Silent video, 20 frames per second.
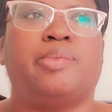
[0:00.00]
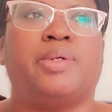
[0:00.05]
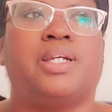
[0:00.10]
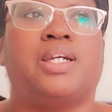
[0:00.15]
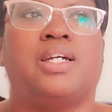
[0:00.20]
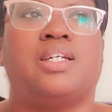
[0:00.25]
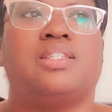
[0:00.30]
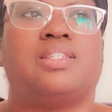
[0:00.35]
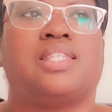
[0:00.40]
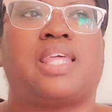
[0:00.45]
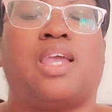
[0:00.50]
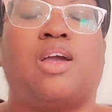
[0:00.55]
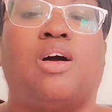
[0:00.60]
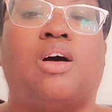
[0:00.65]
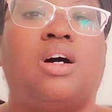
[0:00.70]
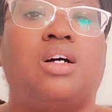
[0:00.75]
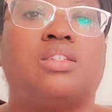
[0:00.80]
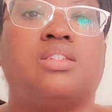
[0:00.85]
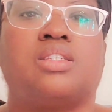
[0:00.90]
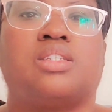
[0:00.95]
Because they
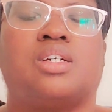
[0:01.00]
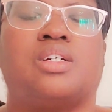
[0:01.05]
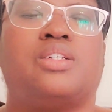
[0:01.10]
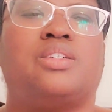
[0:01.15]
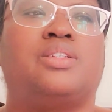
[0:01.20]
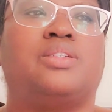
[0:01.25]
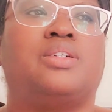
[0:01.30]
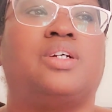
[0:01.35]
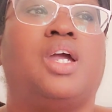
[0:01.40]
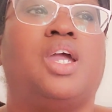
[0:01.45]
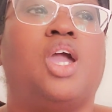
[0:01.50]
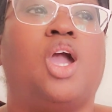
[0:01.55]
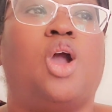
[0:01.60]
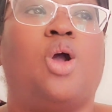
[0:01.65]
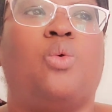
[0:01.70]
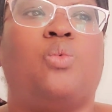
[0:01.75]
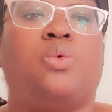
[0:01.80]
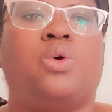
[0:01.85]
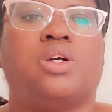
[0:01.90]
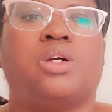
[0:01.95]
also
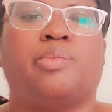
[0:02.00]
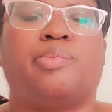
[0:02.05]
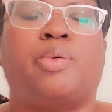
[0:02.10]
were